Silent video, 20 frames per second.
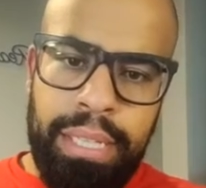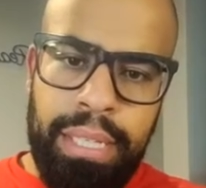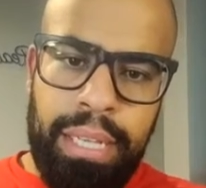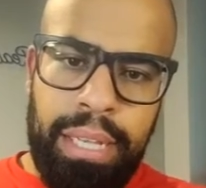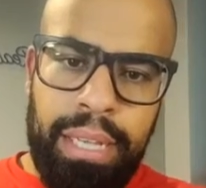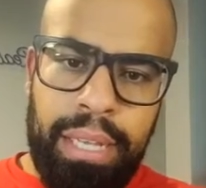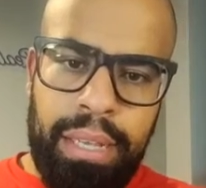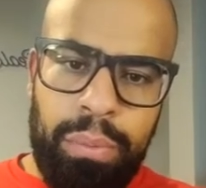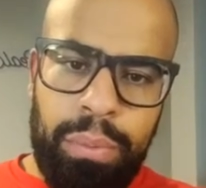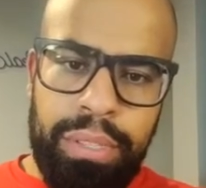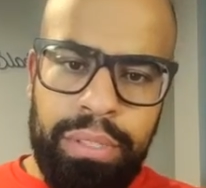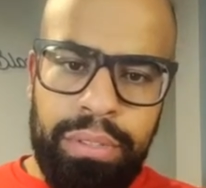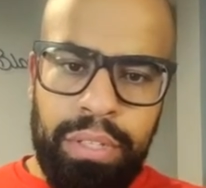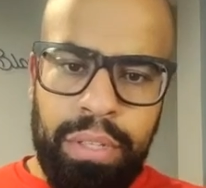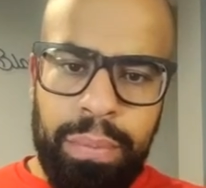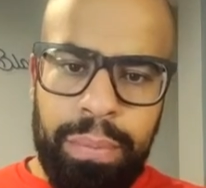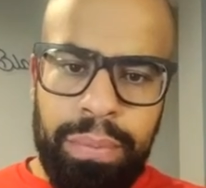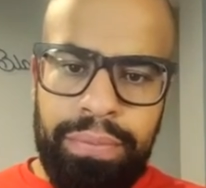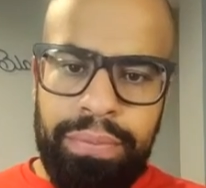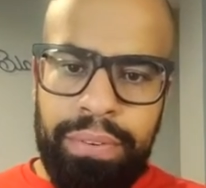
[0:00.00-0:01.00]
Which do
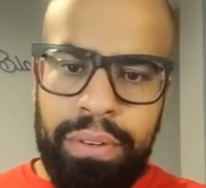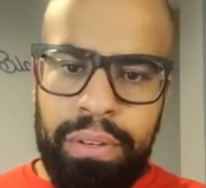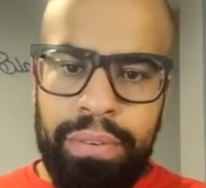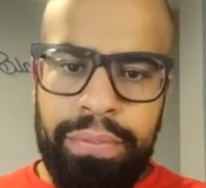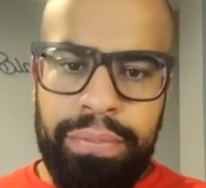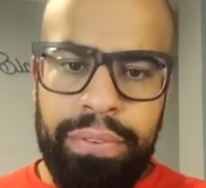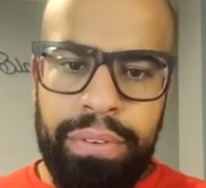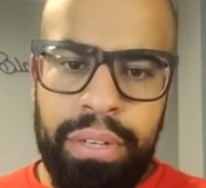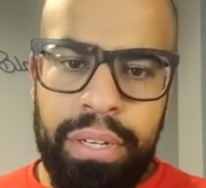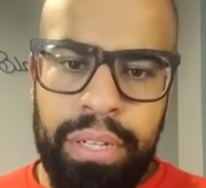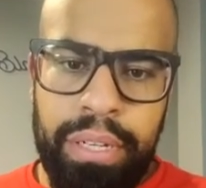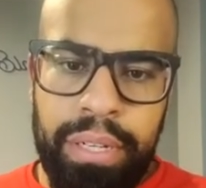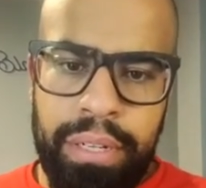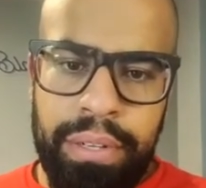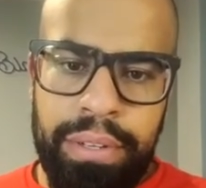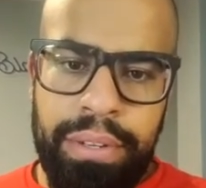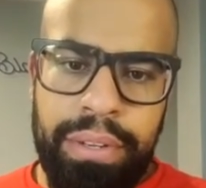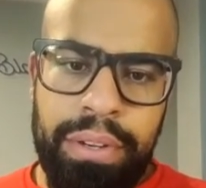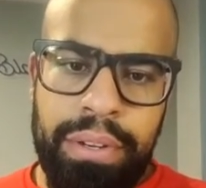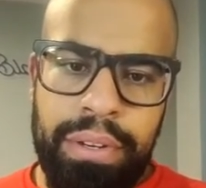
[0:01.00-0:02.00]
you prefer for
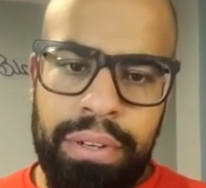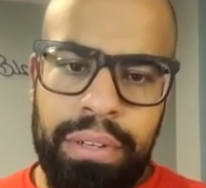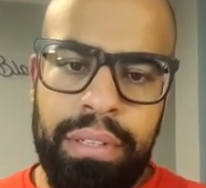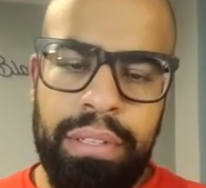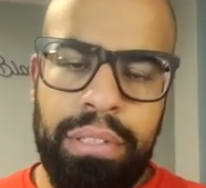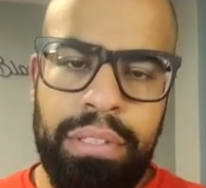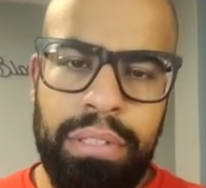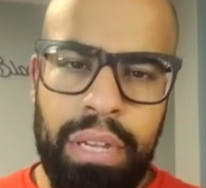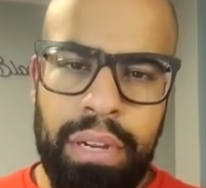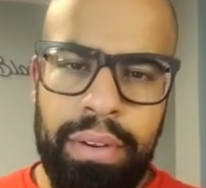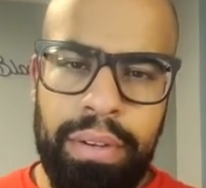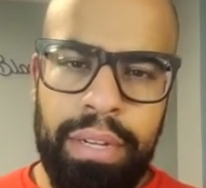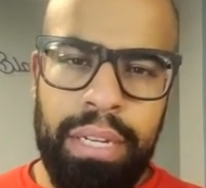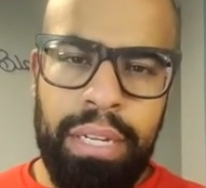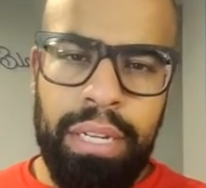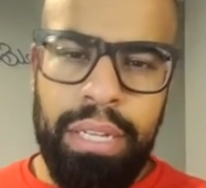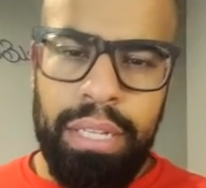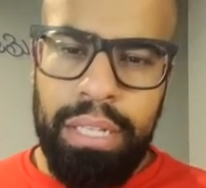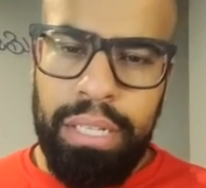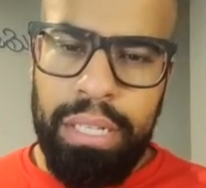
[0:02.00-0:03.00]
your,
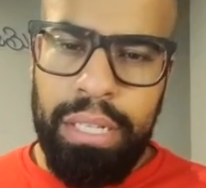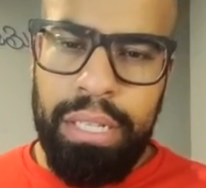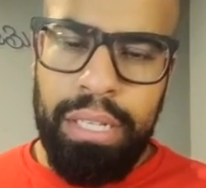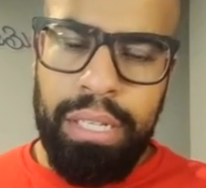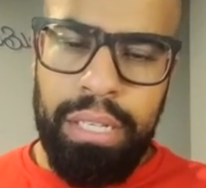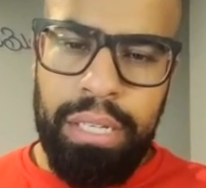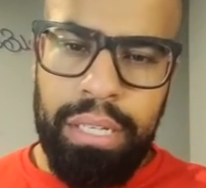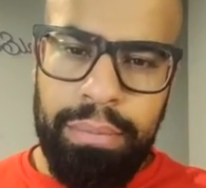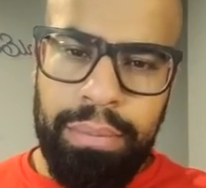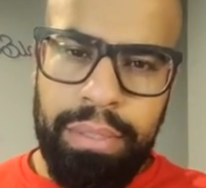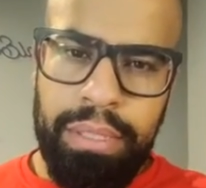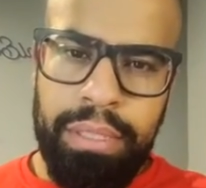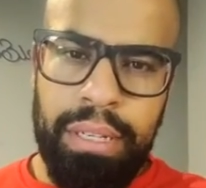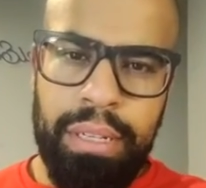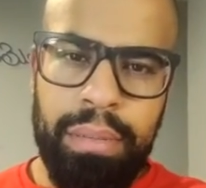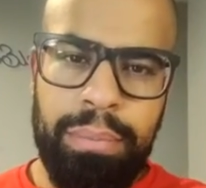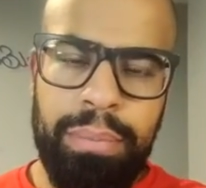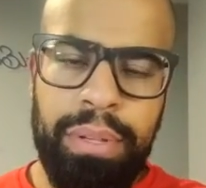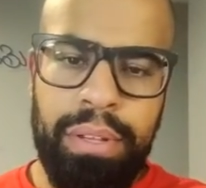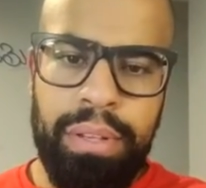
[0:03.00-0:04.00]
let me
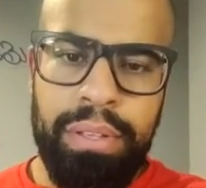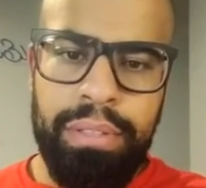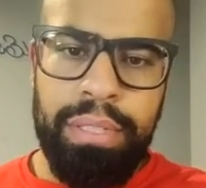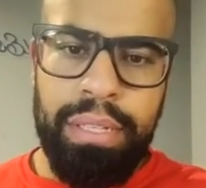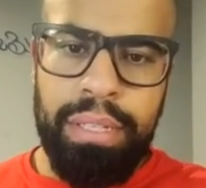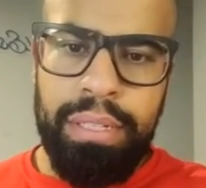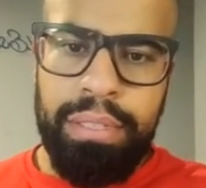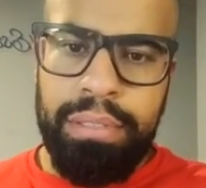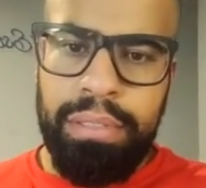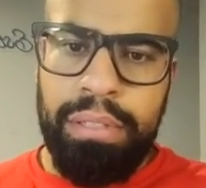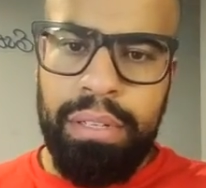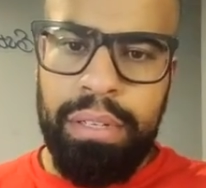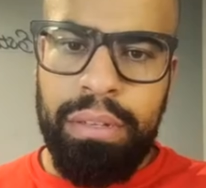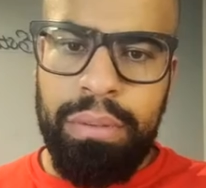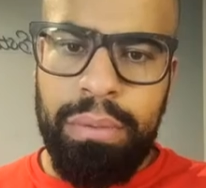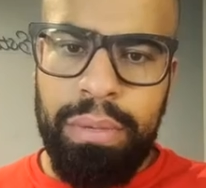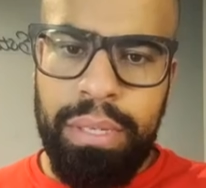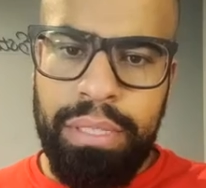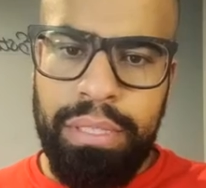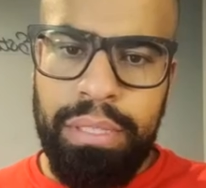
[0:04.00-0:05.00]
take a pause there. It's our
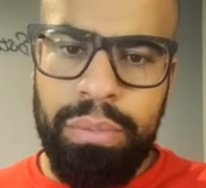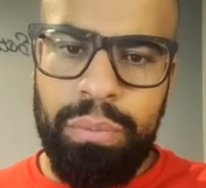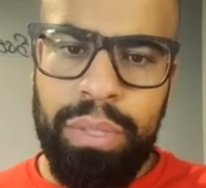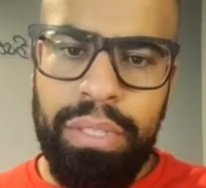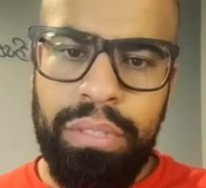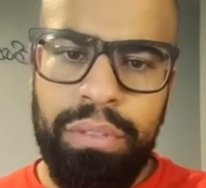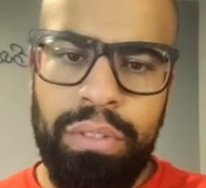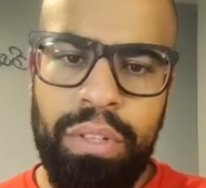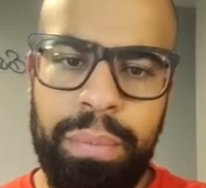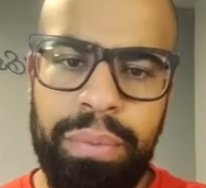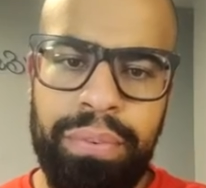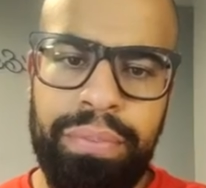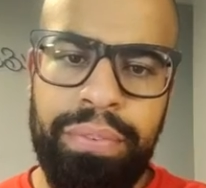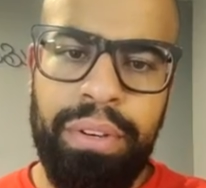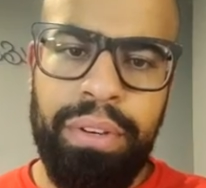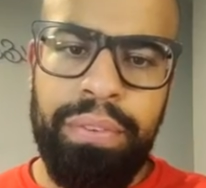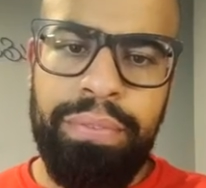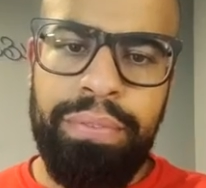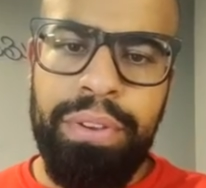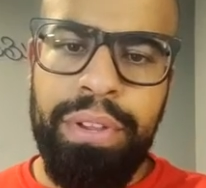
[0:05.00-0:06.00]
question. Which do you
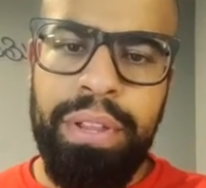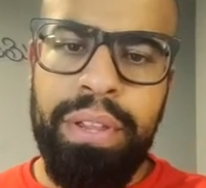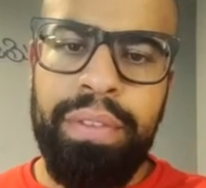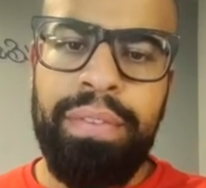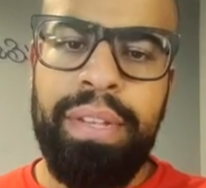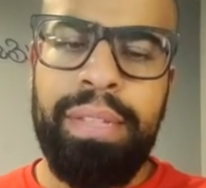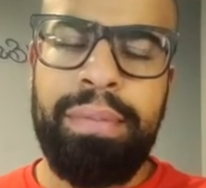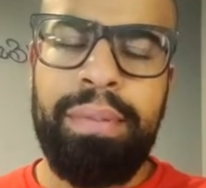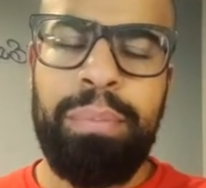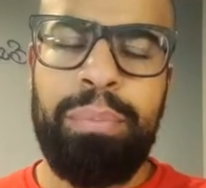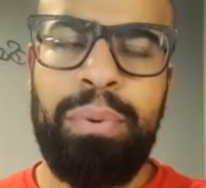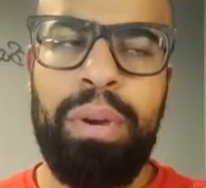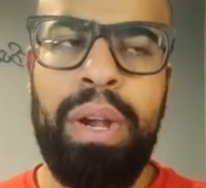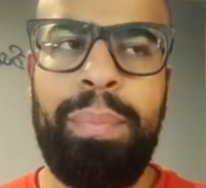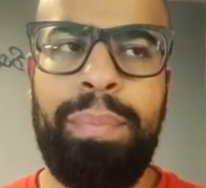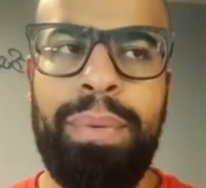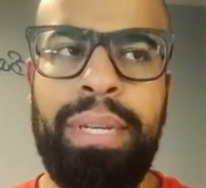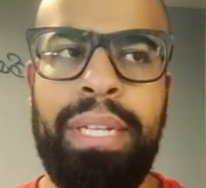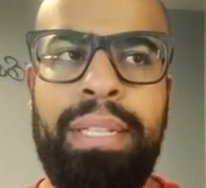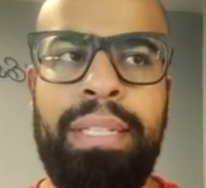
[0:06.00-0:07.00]
prefer for your investment
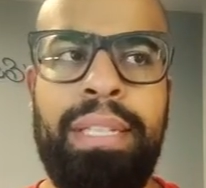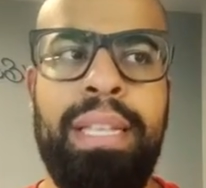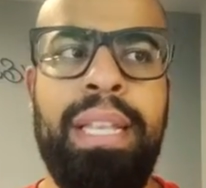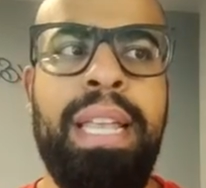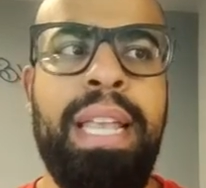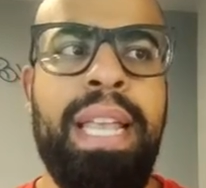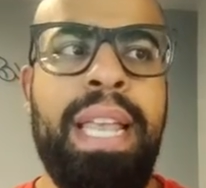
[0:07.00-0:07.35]
properties?